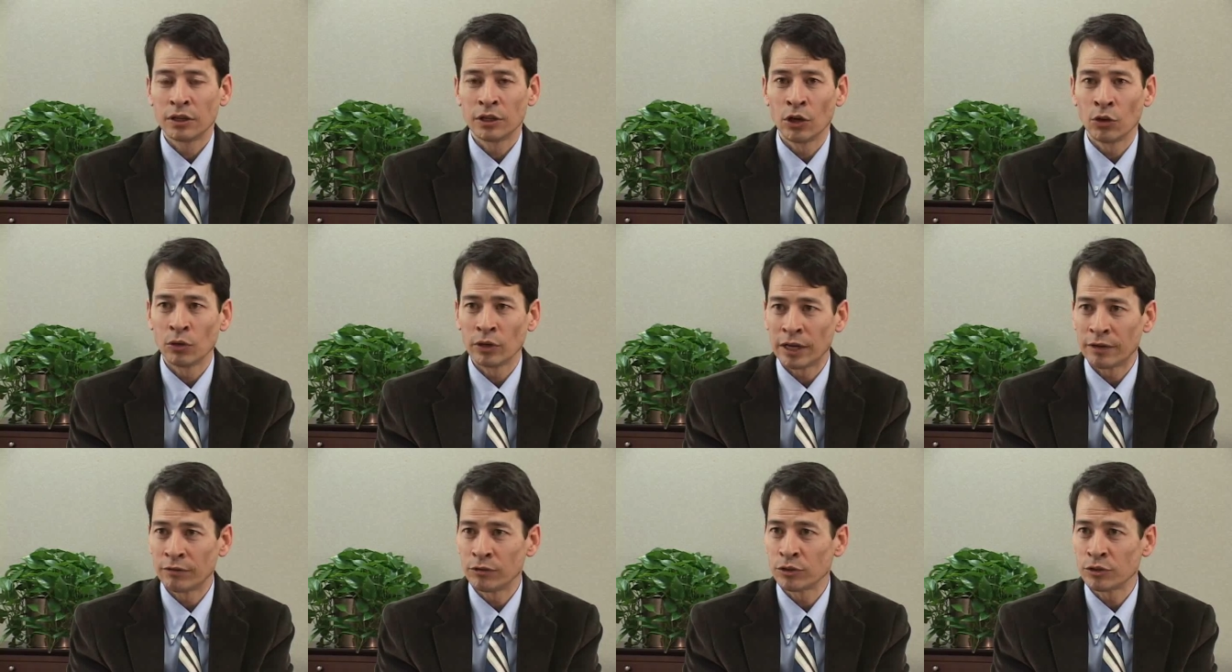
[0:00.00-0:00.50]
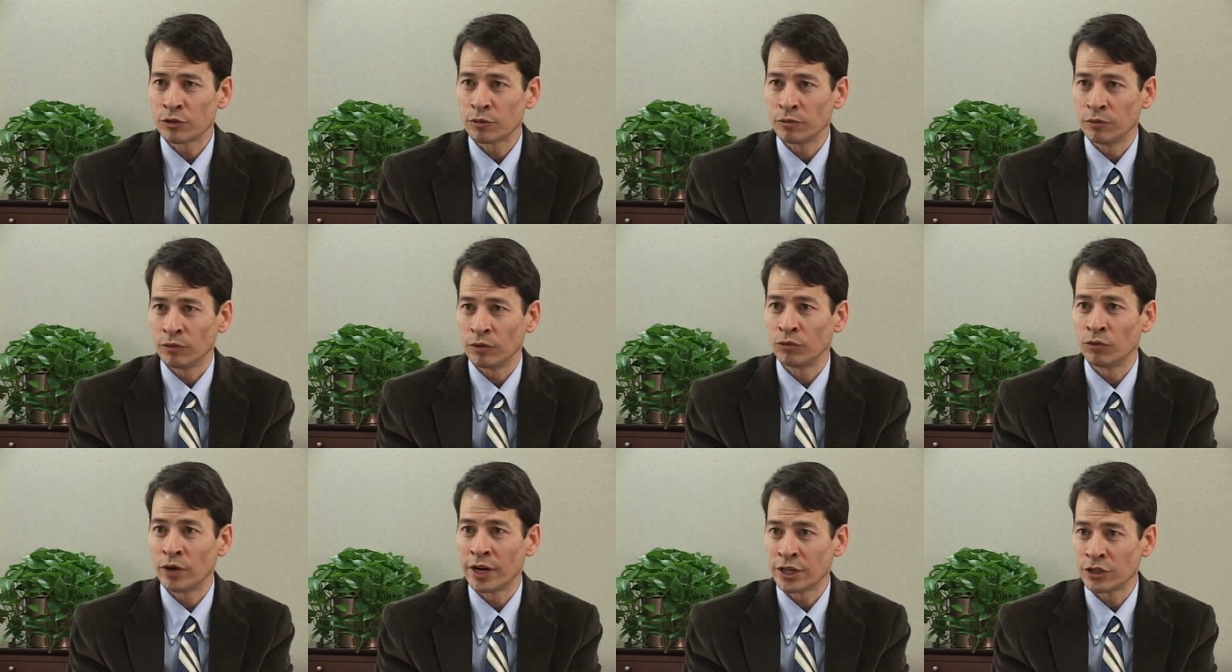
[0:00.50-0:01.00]
Low levels
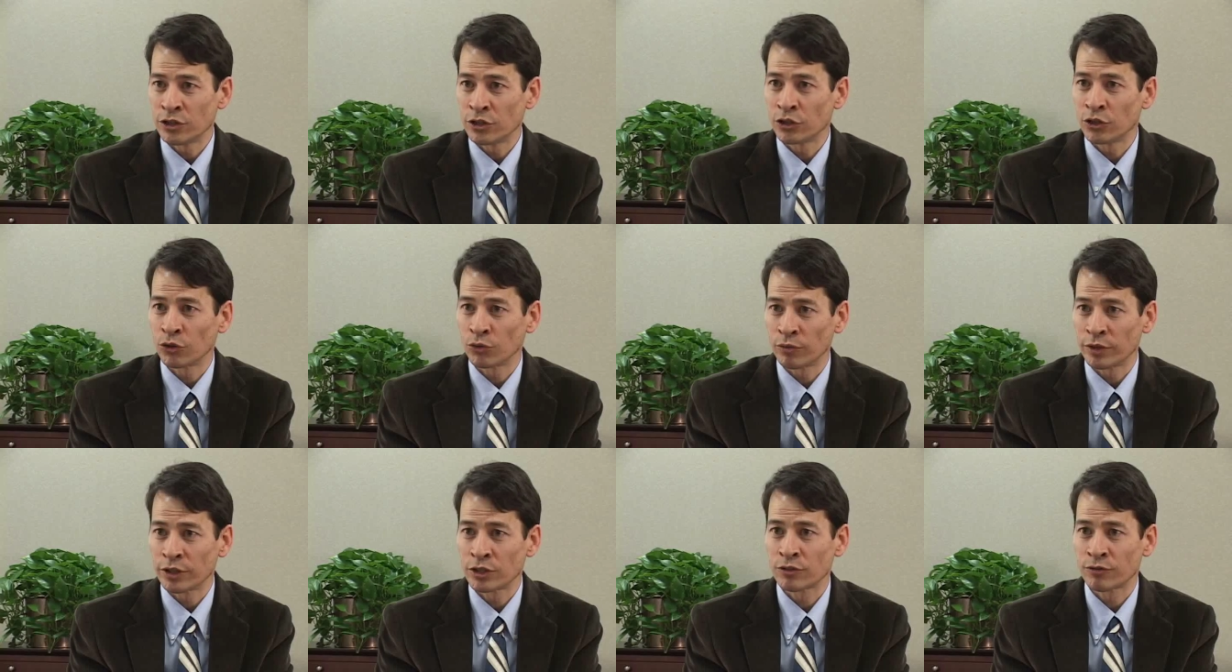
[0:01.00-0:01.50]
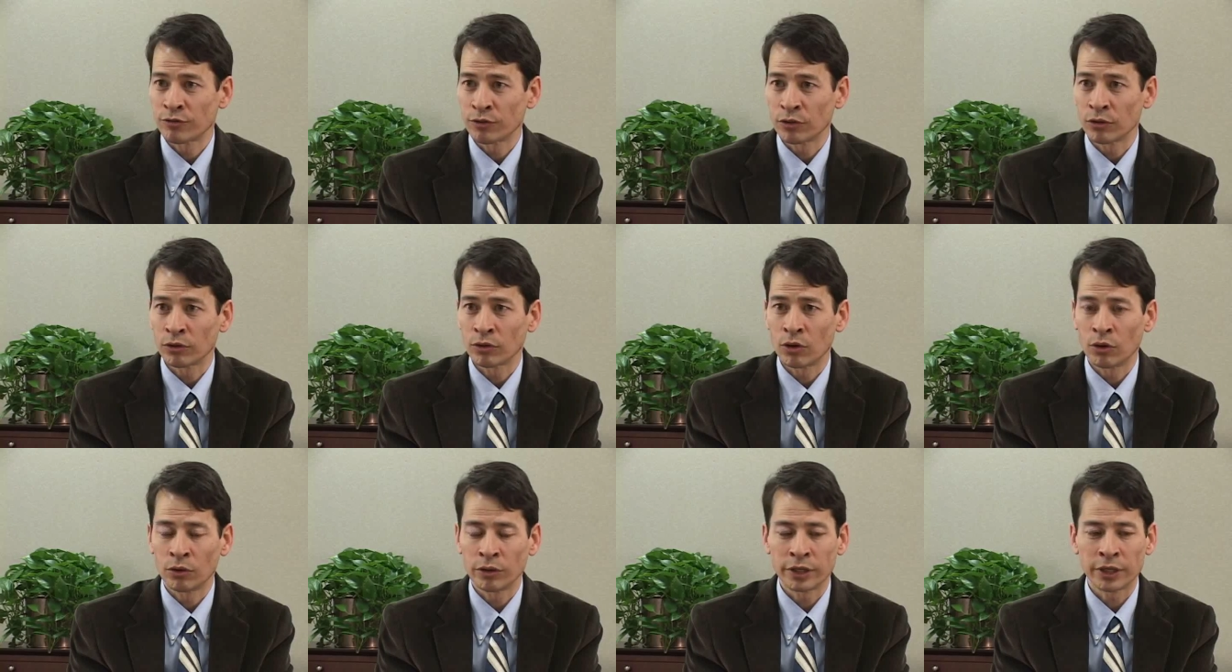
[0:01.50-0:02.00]
okay. raising your risk
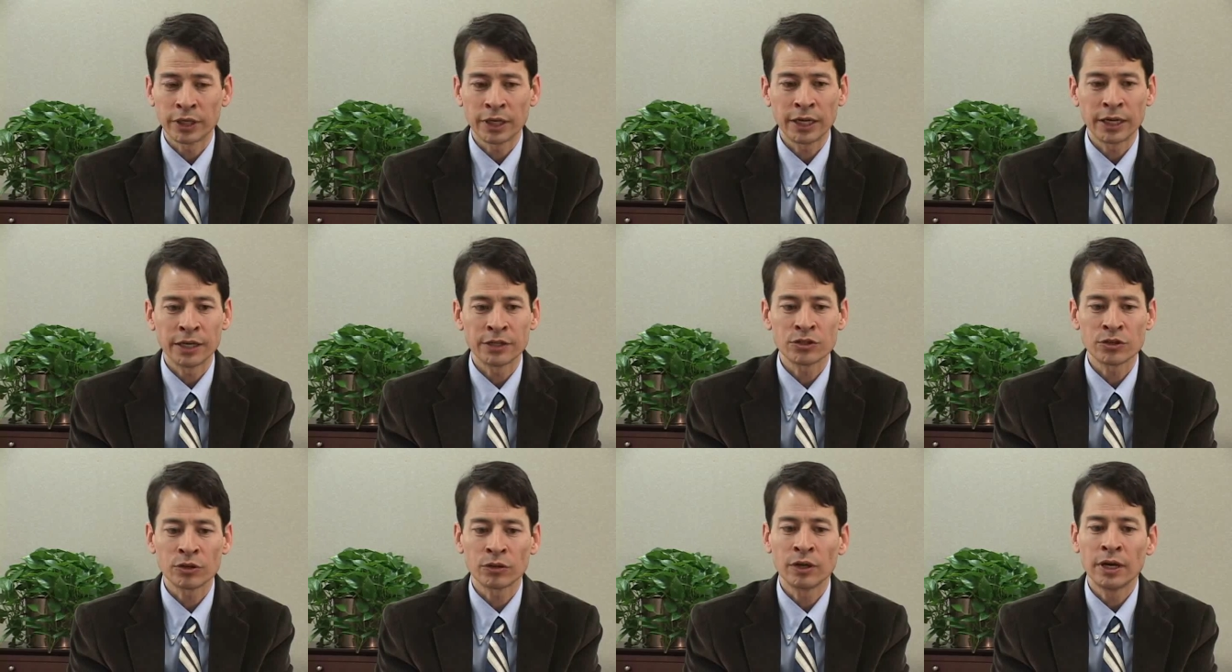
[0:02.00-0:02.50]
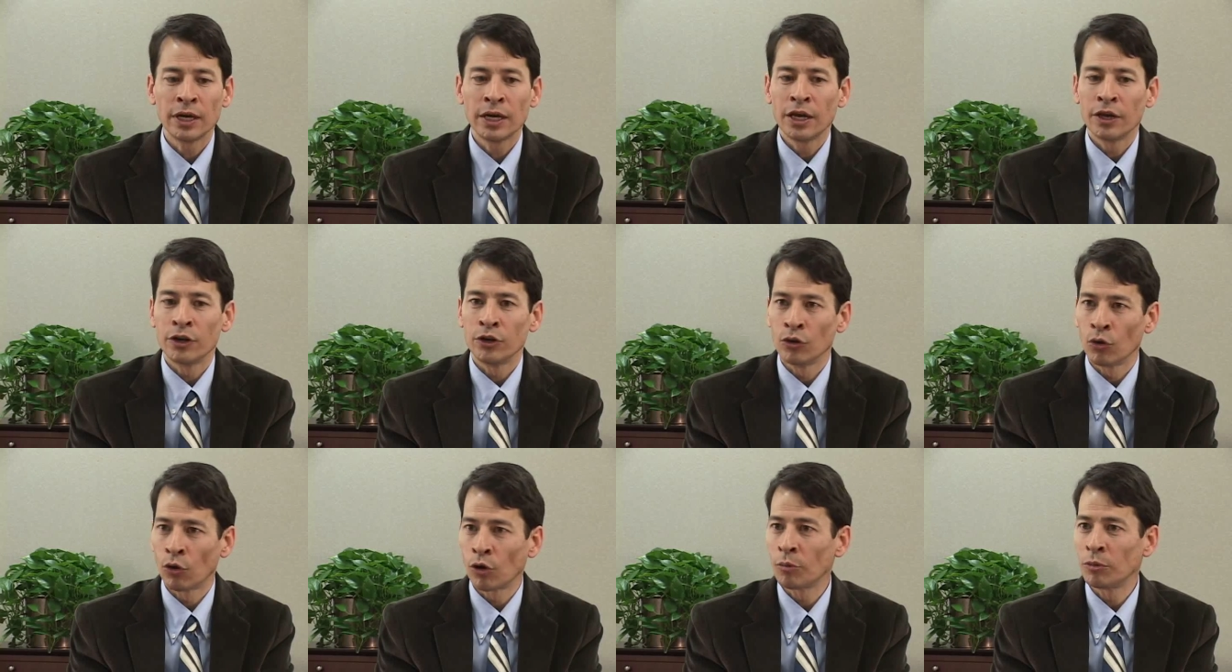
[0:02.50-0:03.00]
for colon cancer.
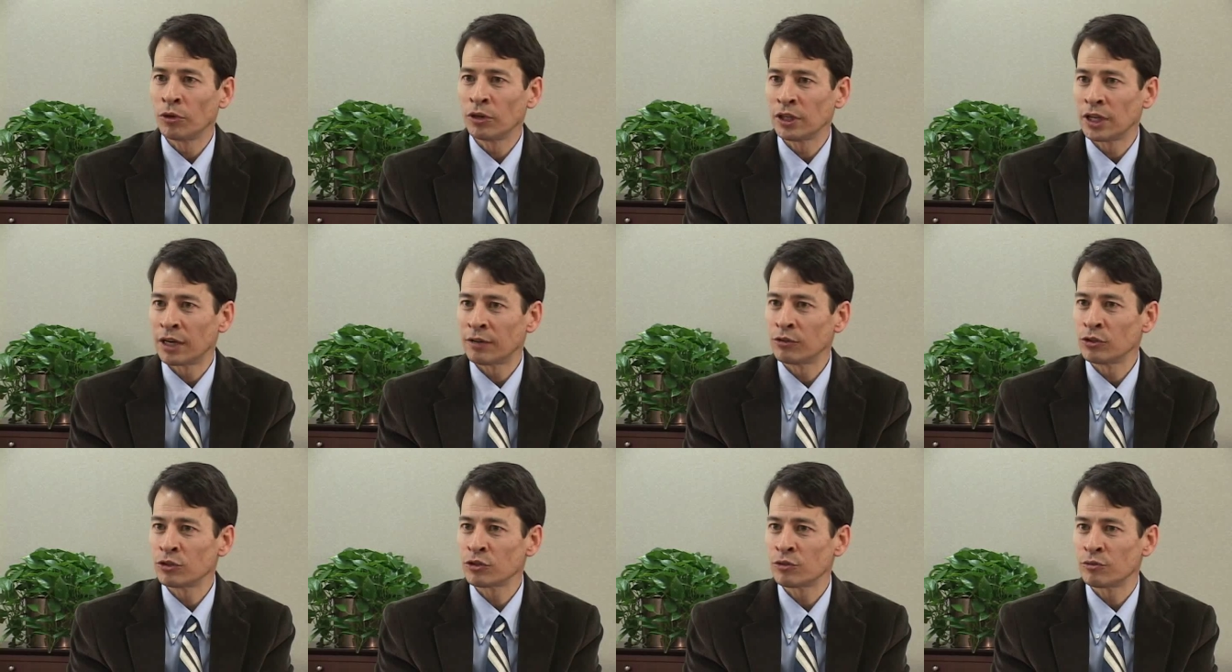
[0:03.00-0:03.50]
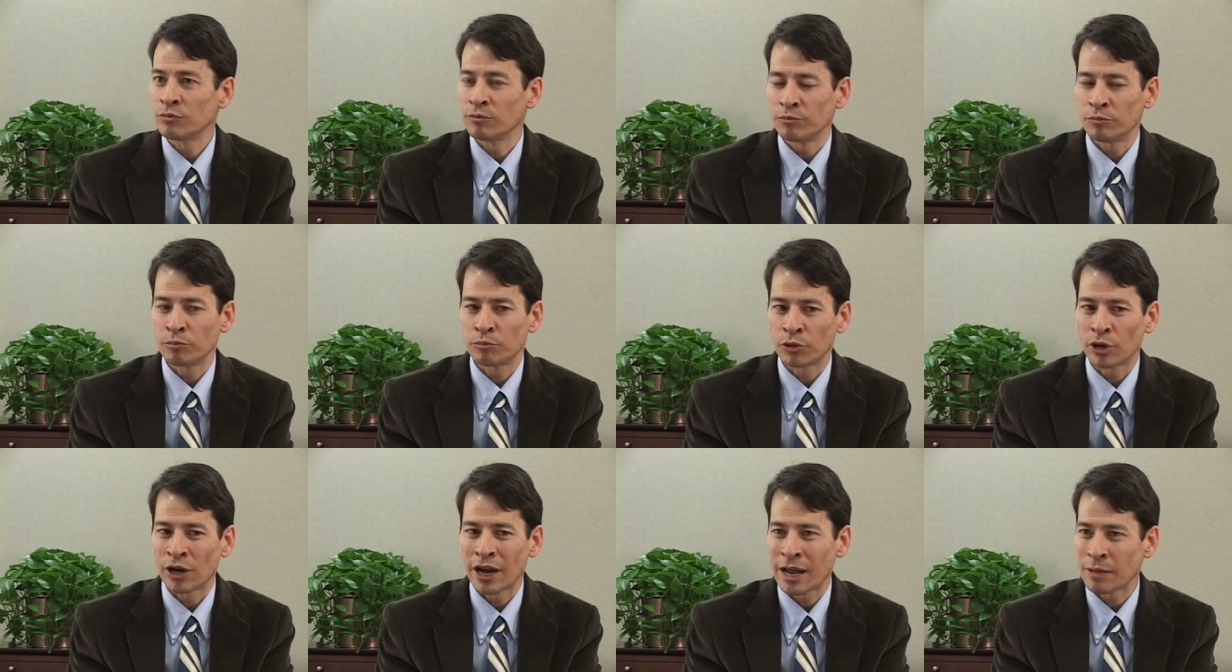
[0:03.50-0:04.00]
Normal levels
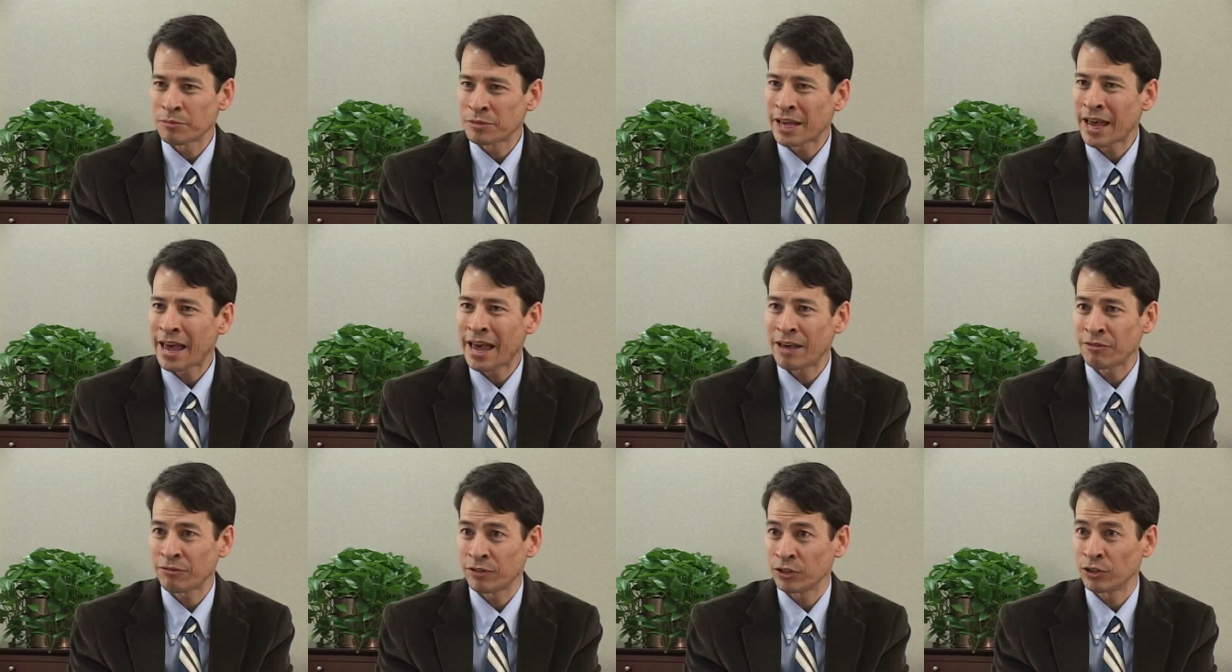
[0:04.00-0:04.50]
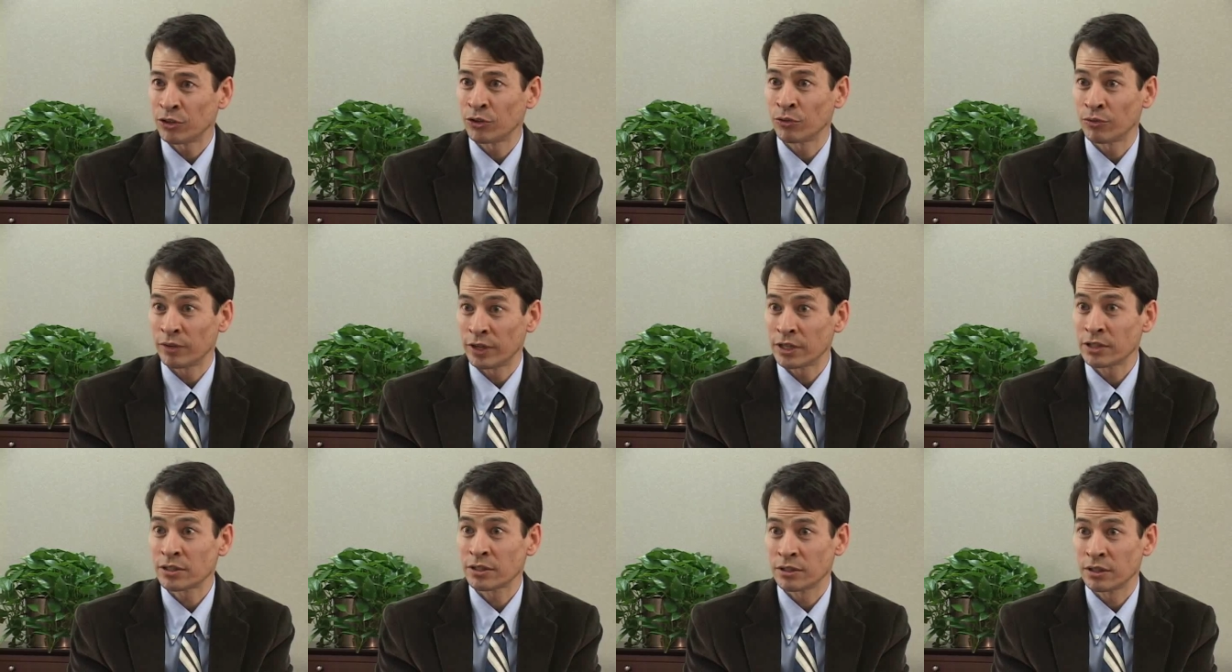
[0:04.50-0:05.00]
perhaps halving your
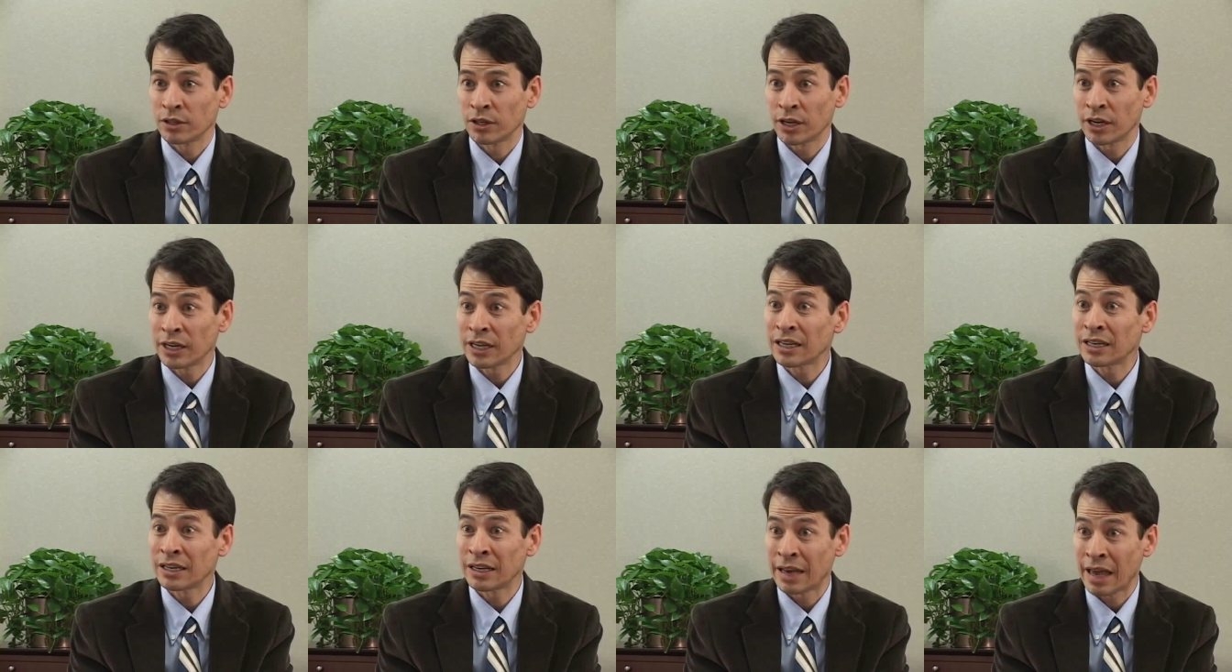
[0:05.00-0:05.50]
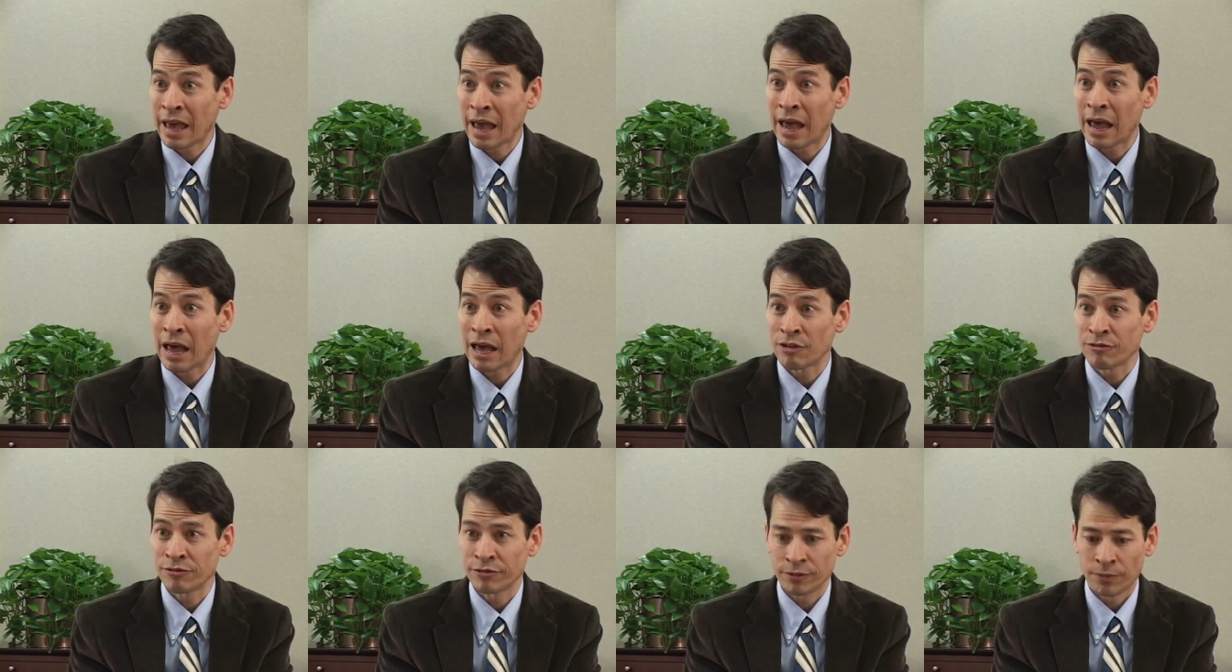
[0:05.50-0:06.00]
risk, cutting it in
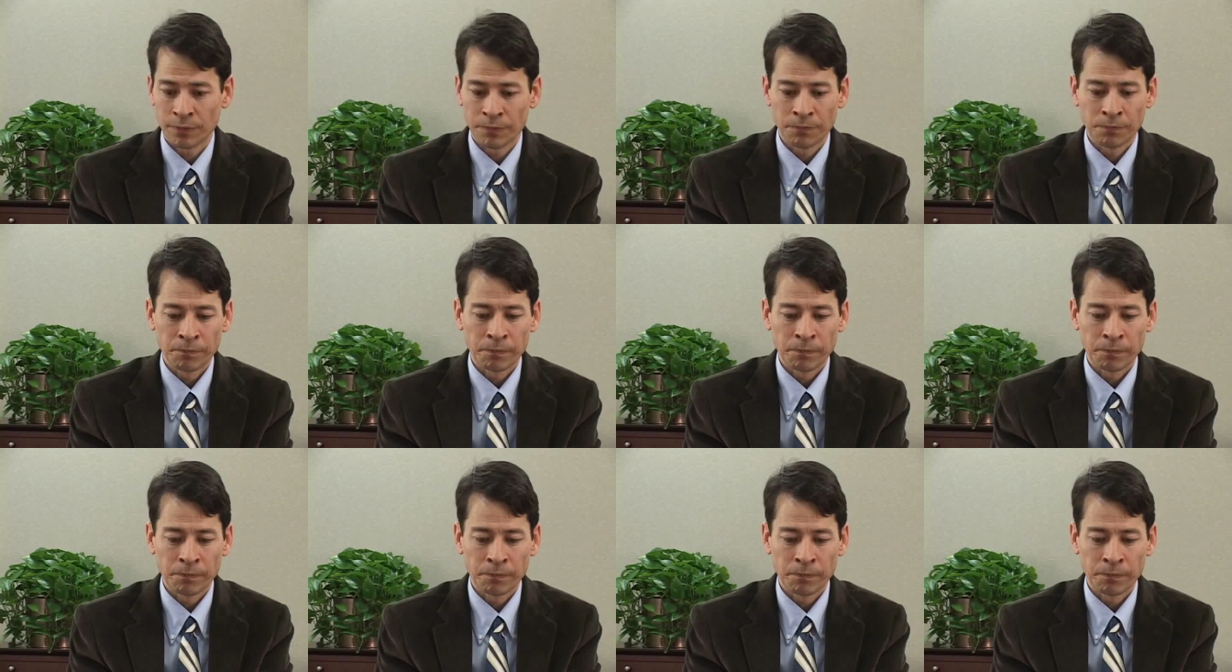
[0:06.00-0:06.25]
half.